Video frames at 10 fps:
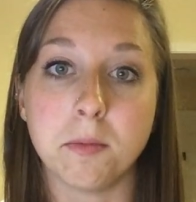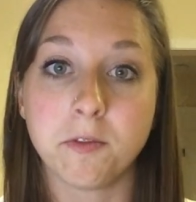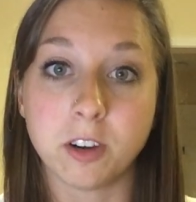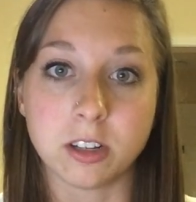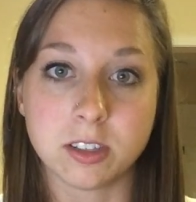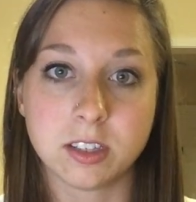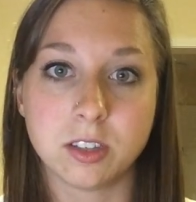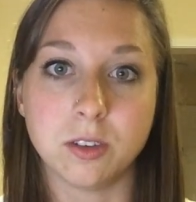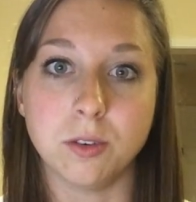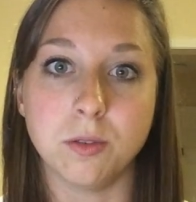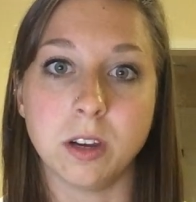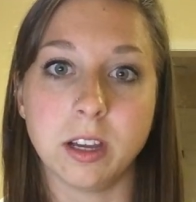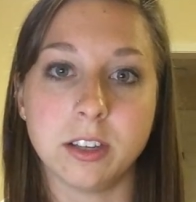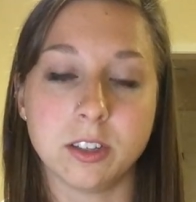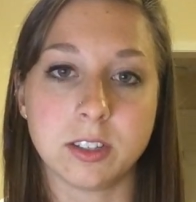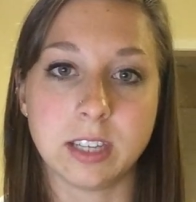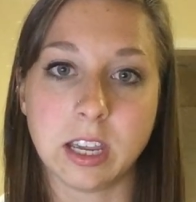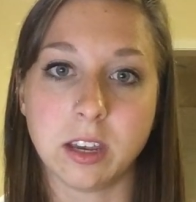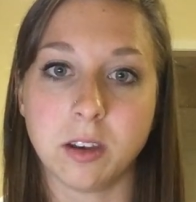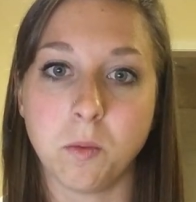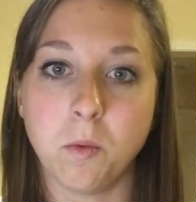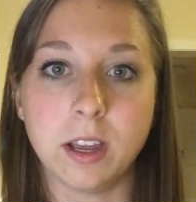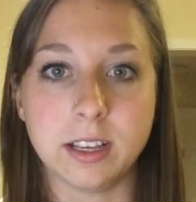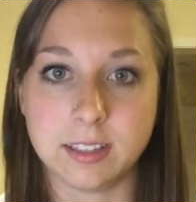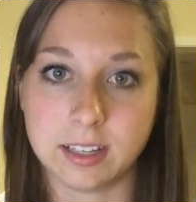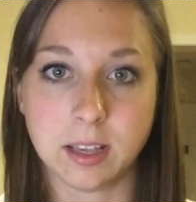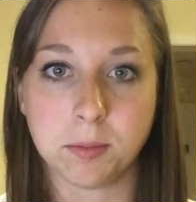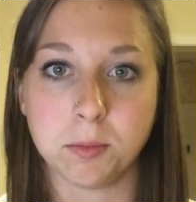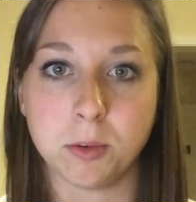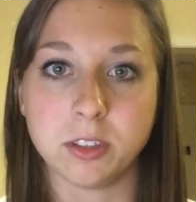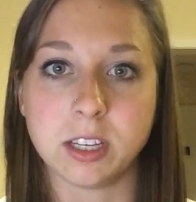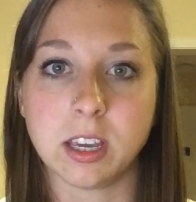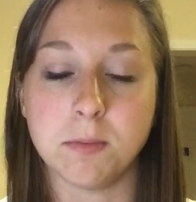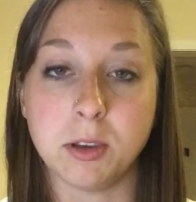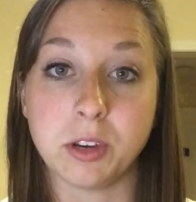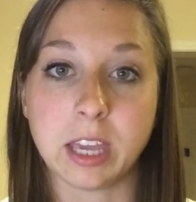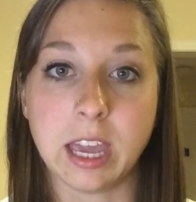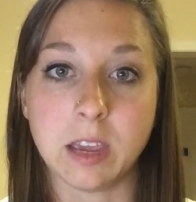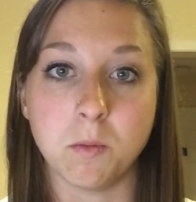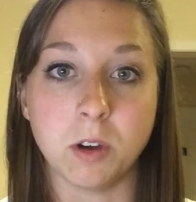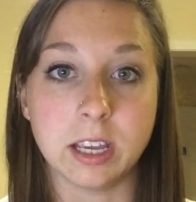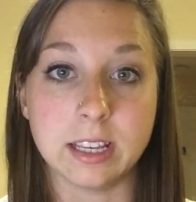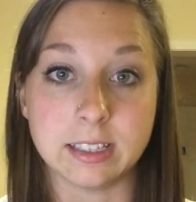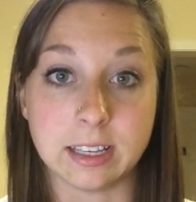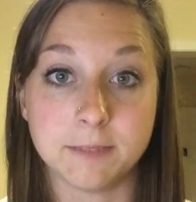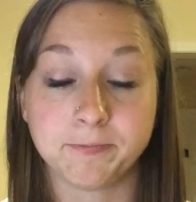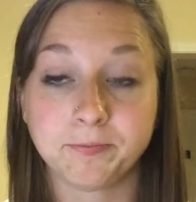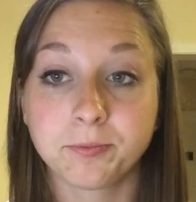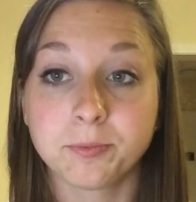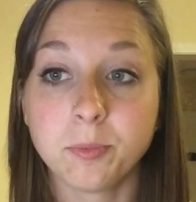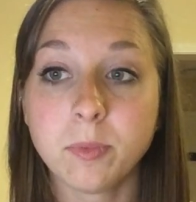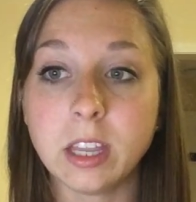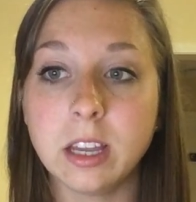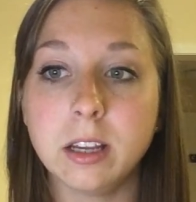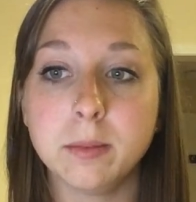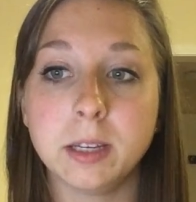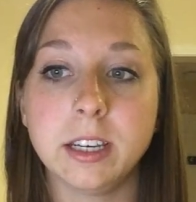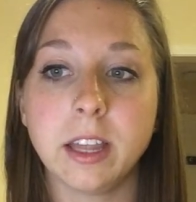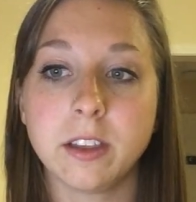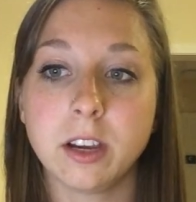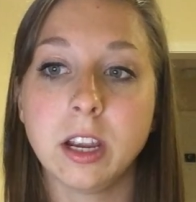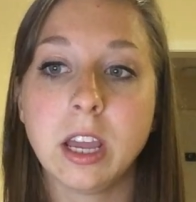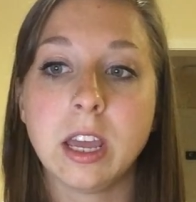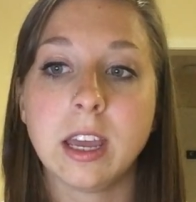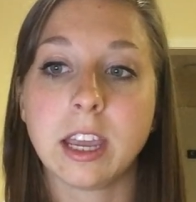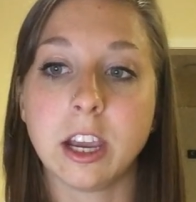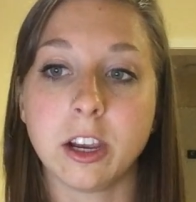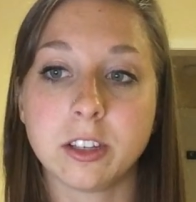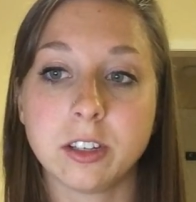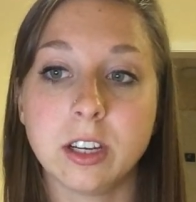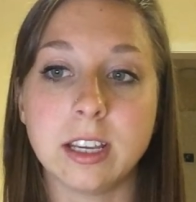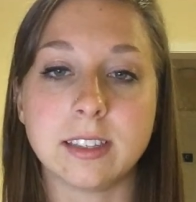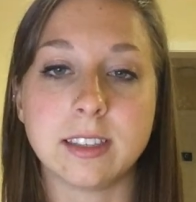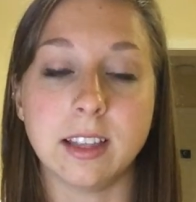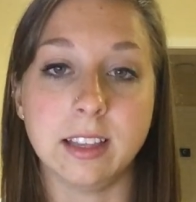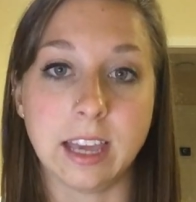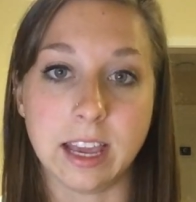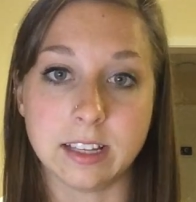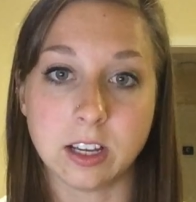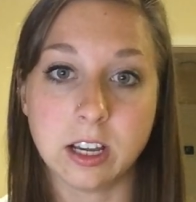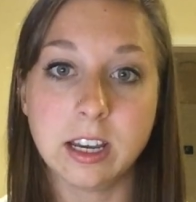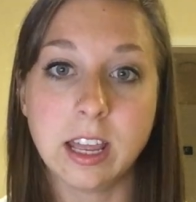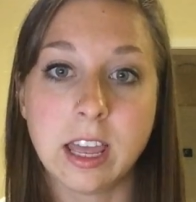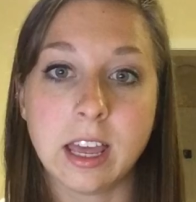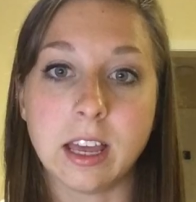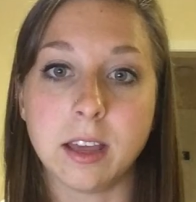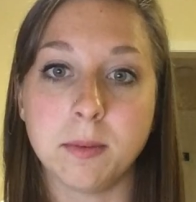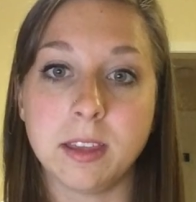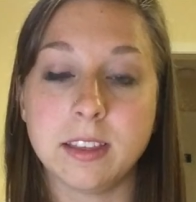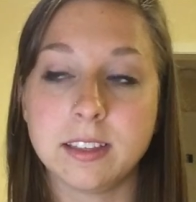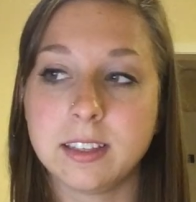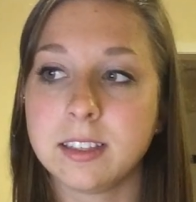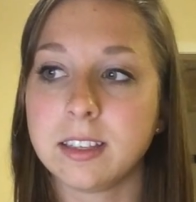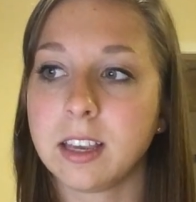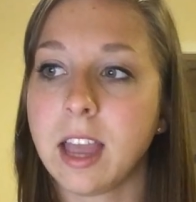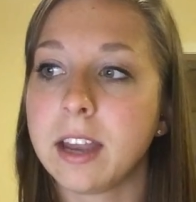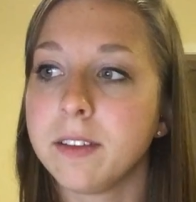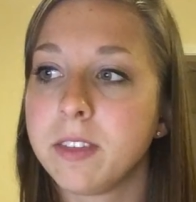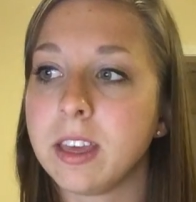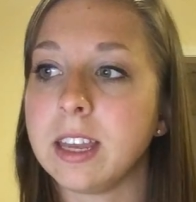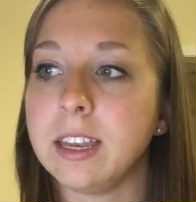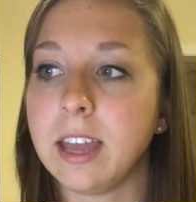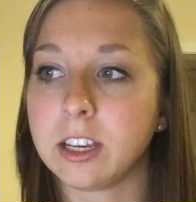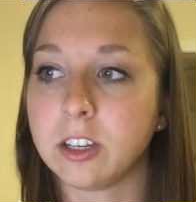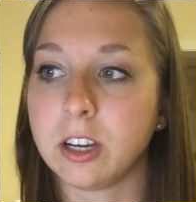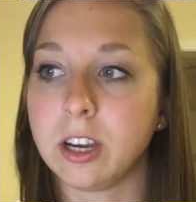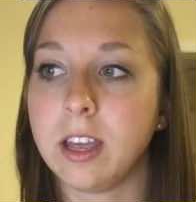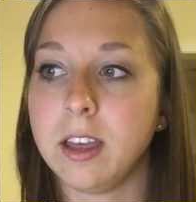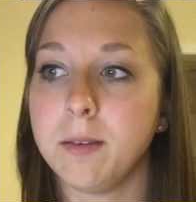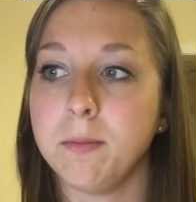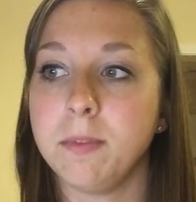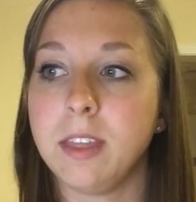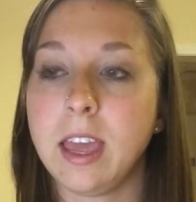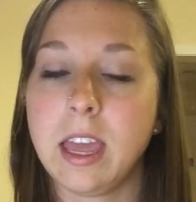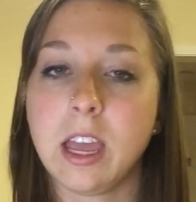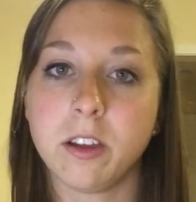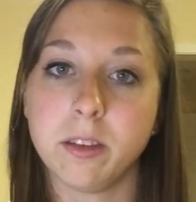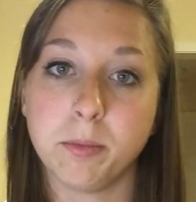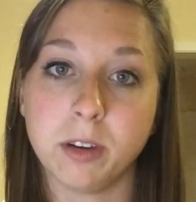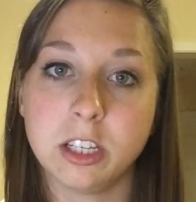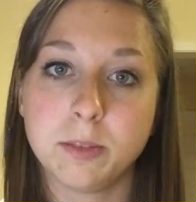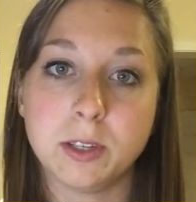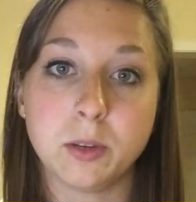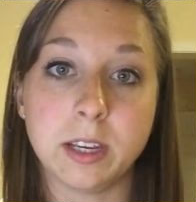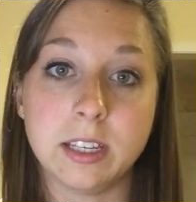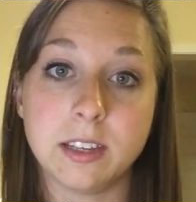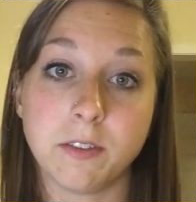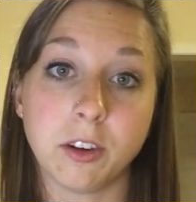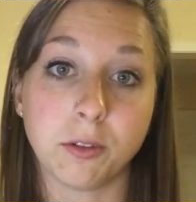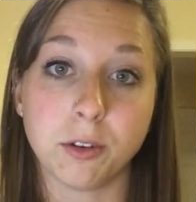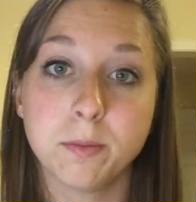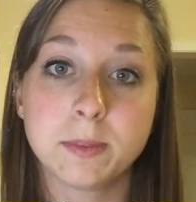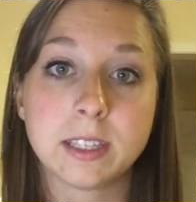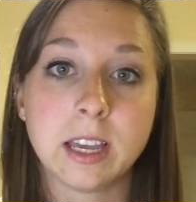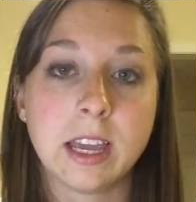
first to understand what is acceptable to communicate and what isn't. Another character is the liaison. And this is kind of the connector. They are the bridge between different groups.